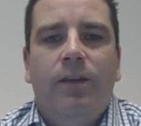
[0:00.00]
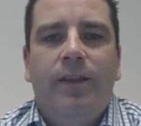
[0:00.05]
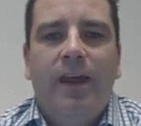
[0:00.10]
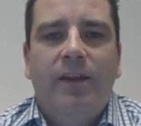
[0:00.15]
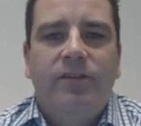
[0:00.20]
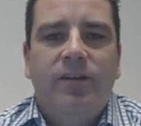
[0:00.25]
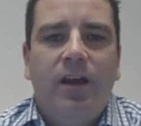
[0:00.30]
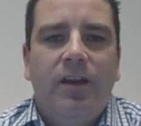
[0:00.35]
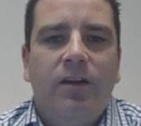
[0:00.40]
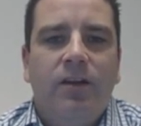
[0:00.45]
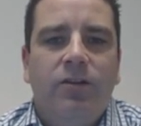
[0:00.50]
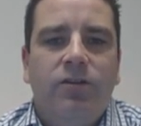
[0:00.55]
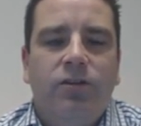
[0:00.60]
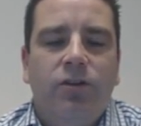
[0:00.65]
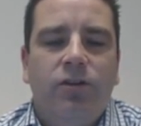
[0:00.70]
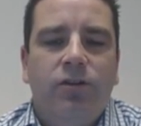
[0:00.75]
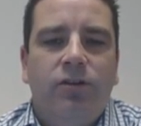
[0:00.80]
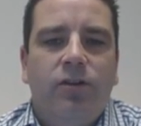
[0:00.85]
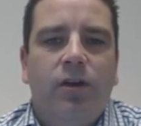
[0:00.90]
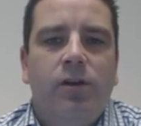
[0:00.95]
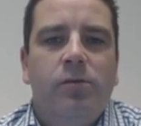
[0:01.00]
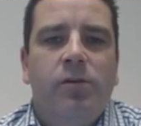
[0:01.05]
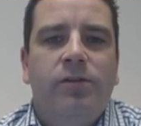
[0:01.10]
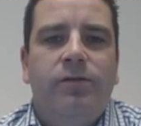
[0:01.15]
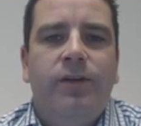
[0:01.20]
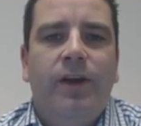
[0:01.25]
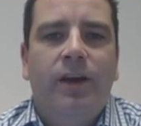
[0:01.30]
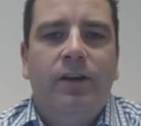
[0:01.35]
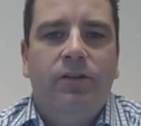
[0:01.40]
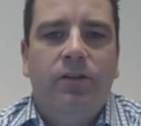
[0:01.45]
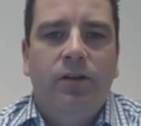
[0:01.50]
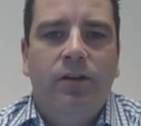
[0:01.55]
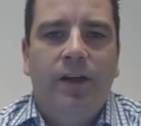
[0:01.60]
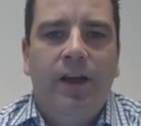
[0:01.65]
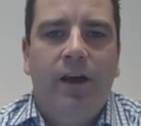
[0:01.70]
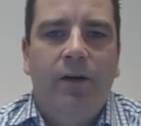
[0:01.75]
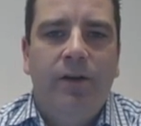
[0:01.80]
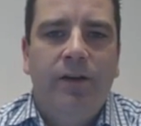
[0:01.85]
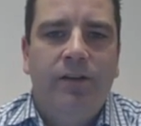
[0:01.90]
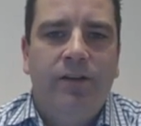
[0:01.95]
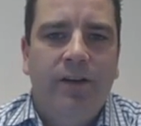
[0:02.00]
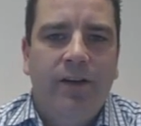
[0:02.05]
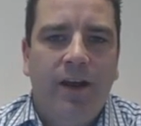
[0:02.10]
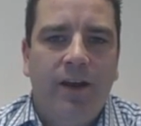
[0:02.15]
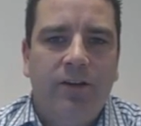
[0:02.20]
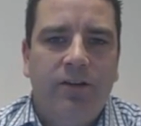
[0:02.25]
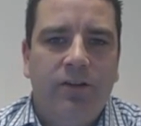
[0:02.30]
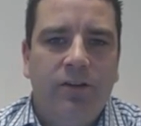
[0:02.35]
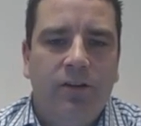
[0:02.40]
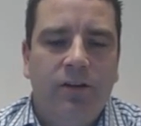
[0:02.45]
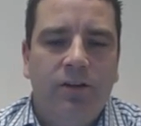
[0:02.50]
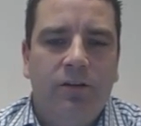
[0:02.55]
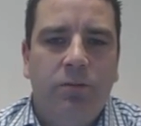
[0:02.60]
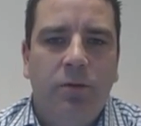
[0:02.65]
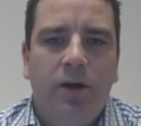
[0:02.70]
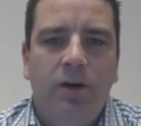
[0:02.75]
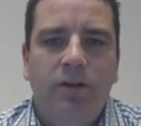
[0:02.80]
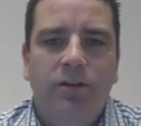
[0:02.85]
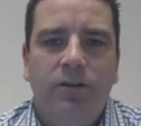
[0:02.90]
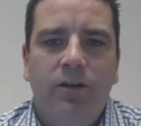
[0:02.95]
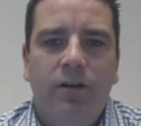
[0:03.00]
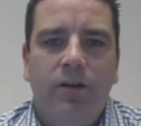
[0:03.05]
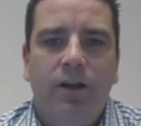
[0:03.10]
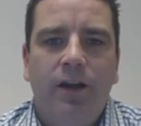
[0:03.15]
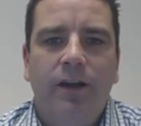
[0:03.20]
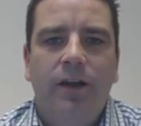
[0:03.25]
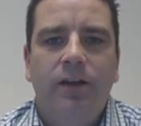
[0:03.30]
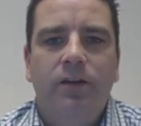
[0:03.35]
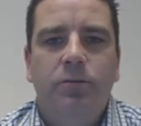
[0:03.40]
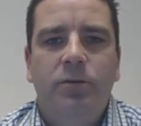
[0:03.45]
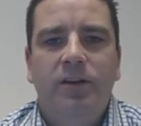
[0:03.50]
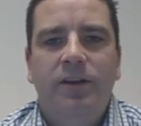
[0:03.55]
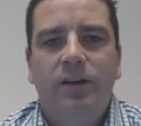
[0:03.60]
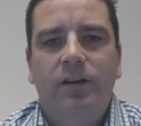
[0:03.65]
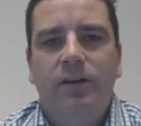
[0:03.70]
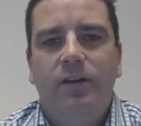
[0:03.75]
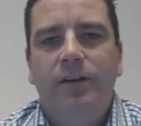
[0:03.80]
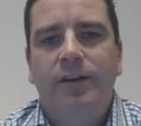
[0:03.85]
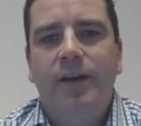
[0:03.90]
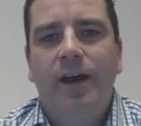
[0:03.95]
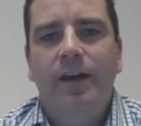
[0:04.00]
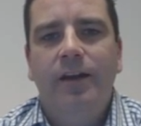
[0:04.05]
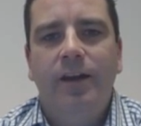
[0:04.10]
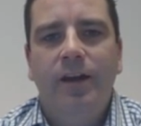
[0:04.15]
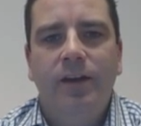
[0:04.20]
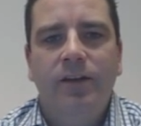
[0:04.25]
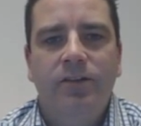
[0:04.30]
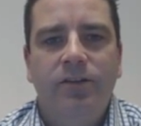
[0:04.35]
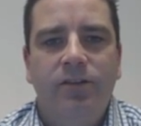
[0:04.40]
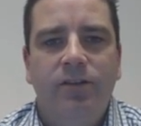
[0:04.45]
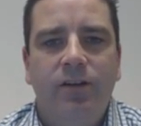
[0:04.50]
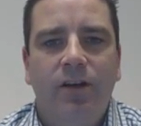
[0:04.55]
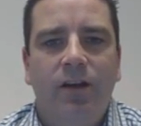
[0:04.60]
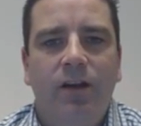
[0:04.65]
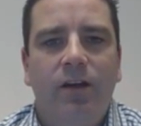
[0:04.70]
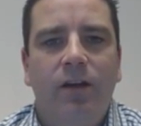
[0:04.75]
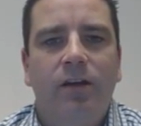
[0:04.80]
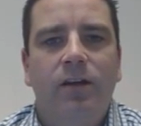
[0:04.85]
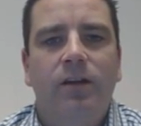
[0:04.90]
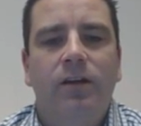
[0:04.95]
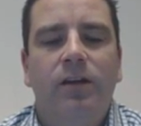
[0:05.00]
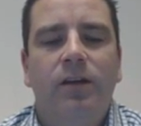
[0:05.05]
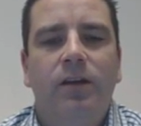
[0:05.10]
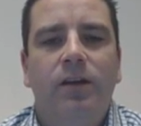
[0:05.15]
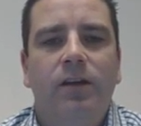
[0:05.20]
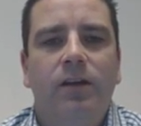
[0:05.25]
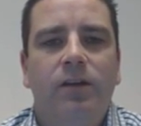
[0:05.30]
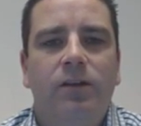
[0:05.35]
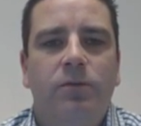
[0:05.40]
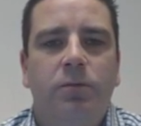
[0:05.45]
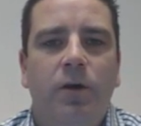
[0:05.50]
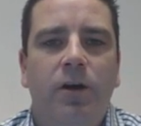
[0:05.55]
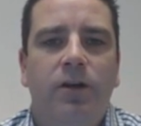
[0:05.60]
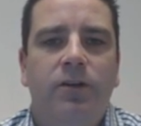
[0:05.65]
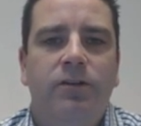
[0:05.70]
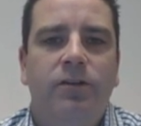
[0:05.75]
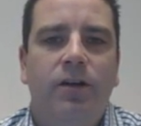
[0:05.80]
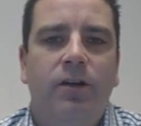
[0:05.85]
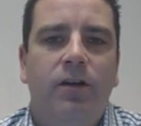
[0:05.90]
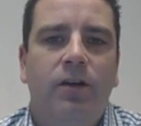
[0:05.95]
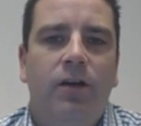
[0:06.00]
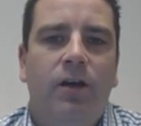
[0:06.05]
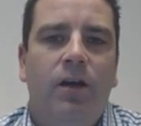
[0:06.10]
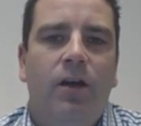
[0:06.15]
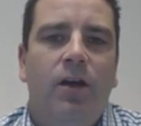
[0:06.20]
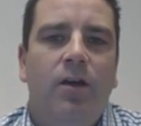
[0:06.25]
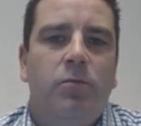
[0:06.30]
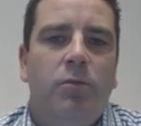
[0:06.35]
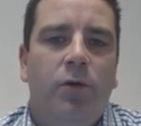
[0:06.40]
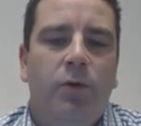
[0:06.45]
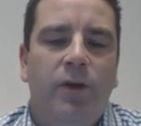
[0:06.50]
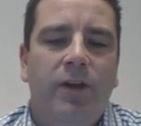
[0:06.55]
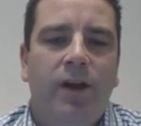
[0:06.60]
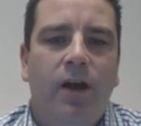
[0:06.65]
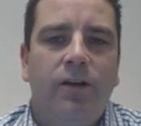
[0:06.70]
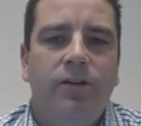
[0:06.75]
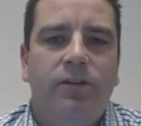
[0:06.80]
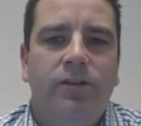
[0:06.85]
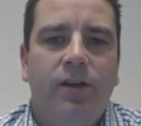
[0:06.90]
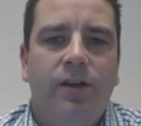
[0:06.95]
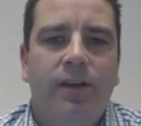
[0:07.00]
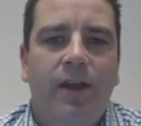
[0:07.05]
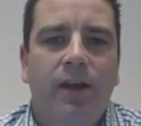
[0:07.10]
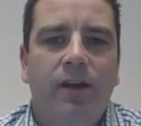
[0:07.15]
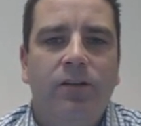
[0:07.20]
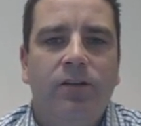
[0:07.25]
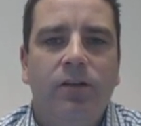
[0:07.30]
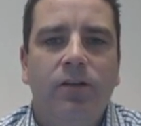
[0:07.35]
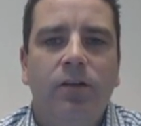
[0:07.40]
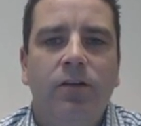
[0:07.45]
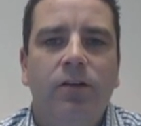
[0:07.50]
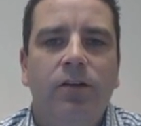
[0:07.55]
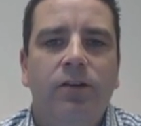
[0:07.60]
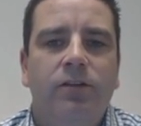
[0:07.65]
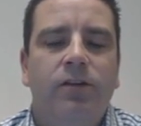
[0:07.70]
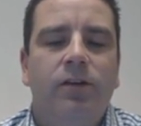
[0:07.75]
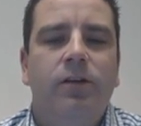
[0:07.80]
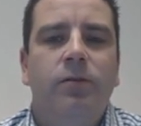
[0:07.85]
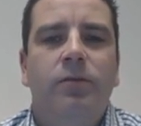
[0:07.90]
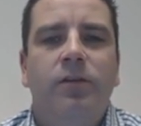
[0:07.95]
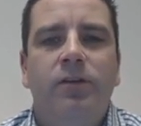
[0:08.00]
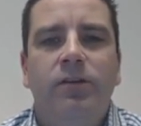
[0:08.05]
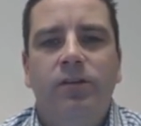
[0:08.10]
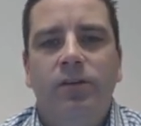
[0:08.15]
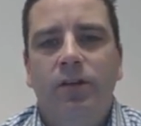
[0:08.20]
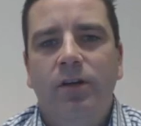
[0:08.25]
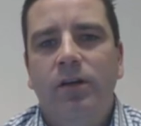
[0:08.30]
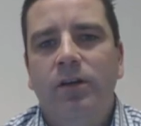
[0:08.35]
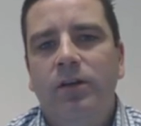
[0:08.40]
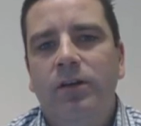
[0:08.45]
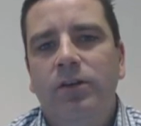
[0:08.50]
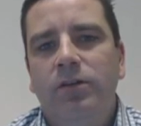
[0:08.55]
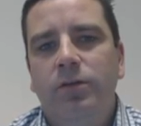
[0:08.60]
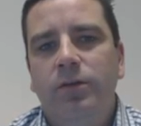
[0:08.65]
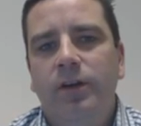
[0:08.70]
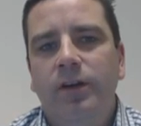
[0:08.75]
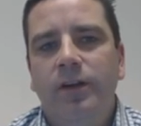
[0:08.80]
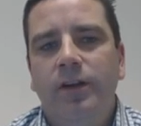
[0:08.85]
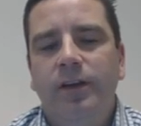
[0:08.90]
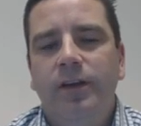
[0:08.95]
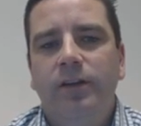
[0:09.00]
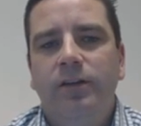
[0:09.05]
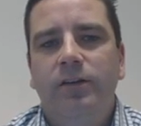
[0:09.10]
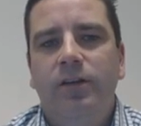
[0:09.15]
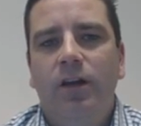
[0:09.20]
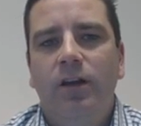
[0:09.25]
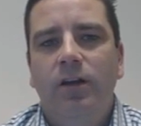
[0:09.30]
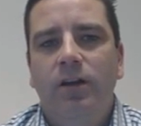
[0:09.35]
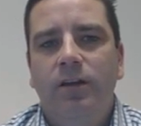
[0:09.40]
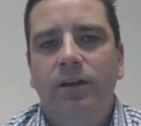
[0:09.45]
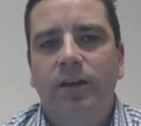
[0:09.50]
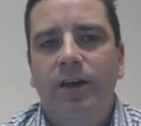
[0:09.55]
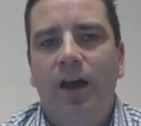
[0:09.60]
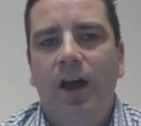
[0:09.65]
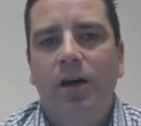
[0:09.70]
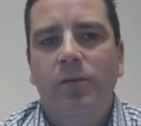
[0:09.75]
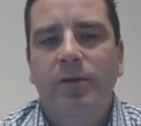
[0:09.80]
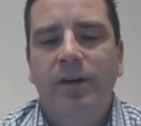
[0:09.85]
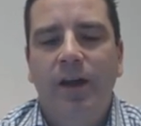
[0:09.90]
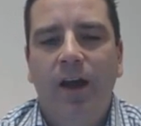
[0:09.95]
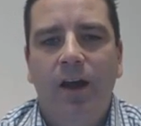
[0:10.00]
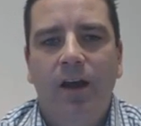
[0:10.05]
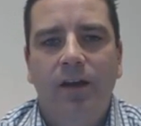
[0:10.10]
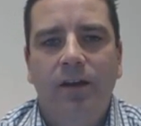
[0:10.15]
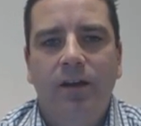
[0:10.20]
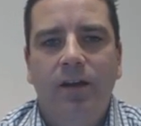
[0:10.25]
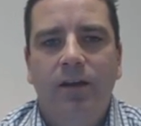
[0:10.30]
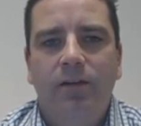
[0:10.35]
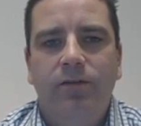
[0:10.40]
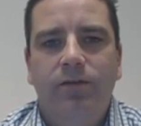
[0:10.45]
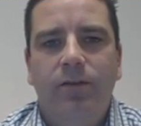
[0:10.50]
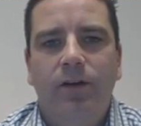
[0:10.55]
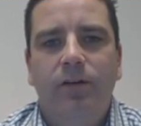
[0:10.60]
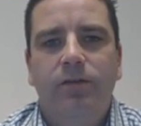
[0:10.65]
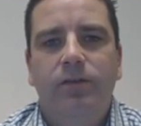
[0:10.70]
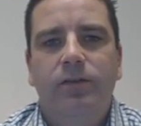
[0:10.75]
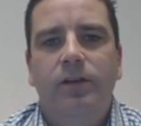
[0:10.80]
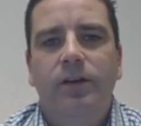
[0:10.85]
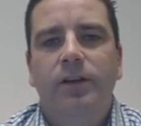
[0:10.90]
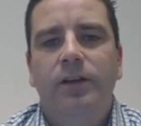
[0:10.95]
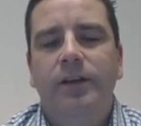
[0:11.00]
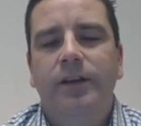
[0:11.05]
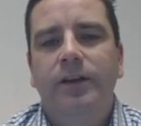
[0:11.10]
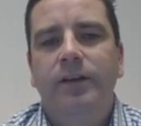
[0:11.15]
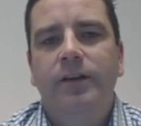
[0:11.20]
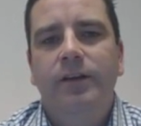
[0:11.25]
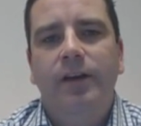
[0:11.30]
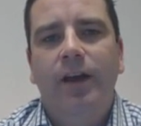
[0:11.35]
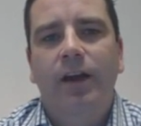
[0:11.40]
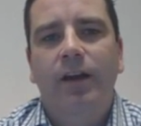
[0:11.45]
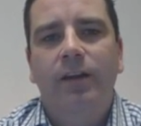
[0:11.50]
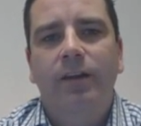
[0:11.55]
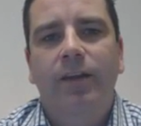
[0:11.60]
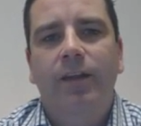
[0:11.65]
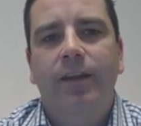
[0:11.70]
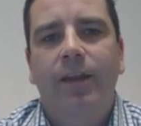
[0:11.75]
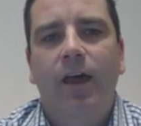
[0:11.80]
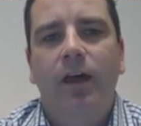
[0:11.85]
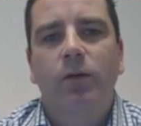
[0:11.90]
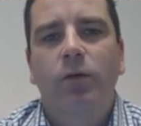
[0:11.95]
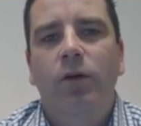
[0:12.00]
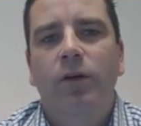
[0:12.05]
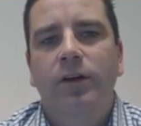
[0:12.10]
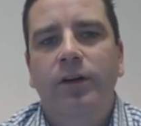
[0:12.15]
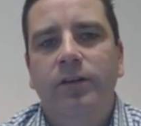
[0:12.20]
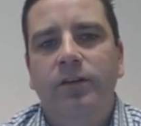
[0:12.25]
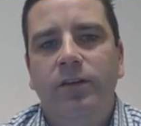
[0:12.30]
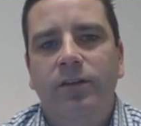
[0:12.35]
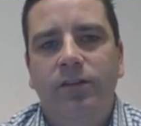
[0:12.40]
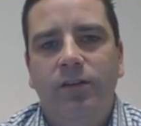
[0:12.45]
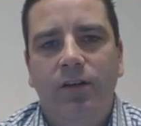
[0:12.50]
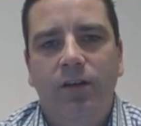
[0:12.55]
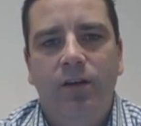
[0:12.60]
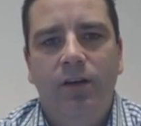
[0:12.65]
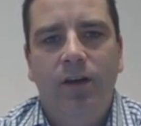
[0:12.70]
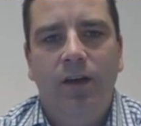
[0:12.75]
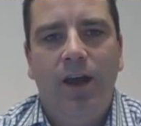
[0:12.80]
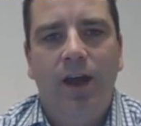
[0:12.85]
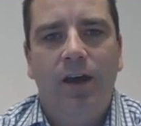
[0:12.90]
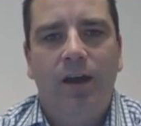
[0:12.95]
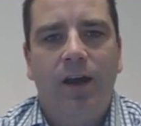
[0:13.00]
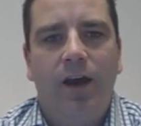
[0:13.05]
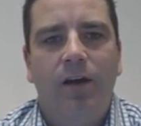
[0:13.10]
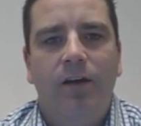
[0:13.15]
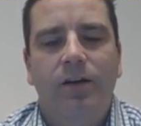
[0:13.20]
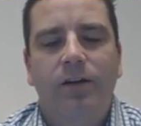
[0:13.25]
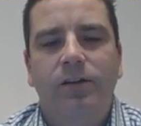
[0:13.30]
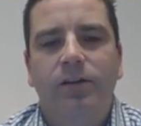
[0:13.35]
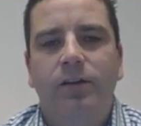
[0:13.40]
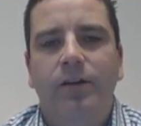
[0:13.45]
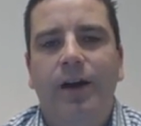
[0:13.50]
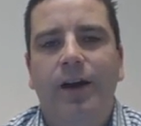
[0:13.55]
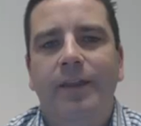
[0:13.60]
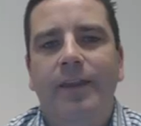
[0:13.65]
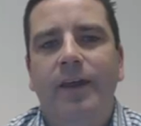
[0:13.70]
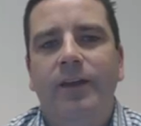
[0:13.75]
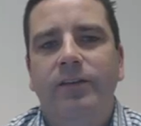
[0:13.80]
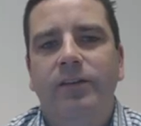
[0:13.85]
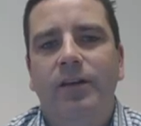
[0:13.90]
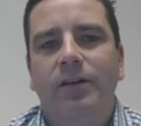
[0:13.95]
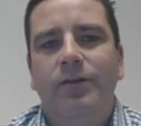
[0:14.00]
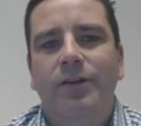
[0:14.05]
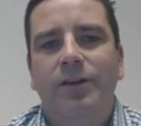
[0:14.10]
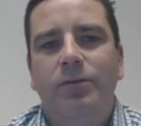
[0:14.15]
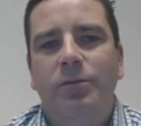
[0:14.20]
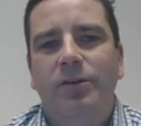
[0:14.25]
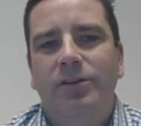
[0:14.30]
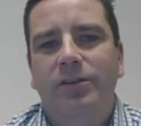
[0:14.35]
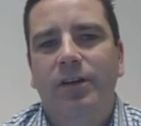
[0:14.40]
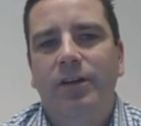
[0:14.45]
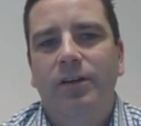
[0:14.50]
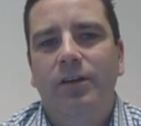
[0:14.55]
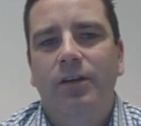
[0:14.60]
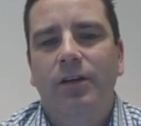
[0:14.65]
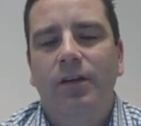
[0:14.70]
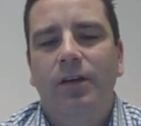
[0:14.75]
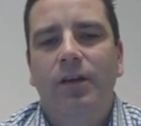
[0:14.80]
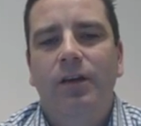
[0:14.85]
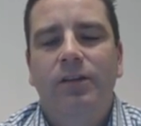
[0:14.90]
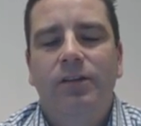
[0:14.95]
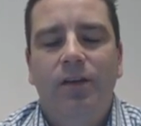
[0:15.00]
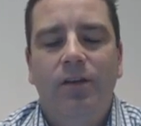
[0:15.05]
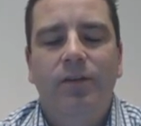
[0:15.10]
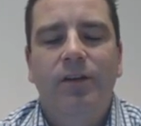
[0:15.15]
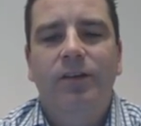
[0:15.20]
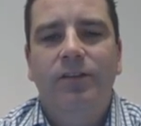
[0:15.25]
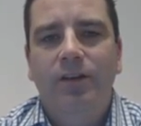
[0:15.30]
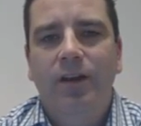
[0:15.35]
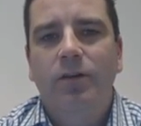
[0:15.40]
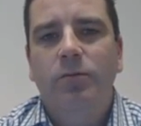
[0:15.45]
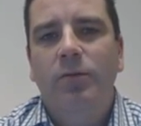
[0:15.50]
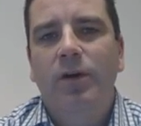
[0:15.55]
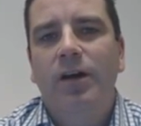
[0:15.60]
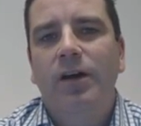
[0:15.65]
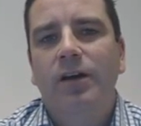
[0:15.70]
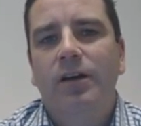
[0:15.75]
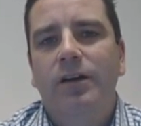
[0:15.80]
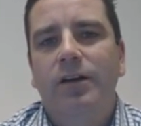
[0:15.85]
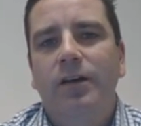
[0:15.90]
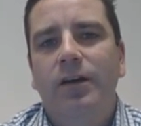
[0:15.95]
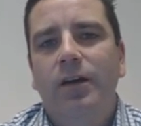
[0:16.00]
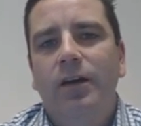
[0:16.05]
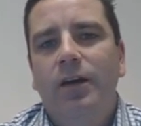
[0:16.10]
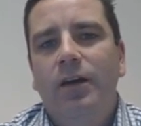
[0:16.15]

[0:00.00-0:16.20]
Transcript: That's had a short-term effect on our international exposure, and then particularly the unhedged exposure, but we don't see that as a longer-term concern, because really the RBA have clearly indicated that they're wanting to see our currency around that 70 cent mark.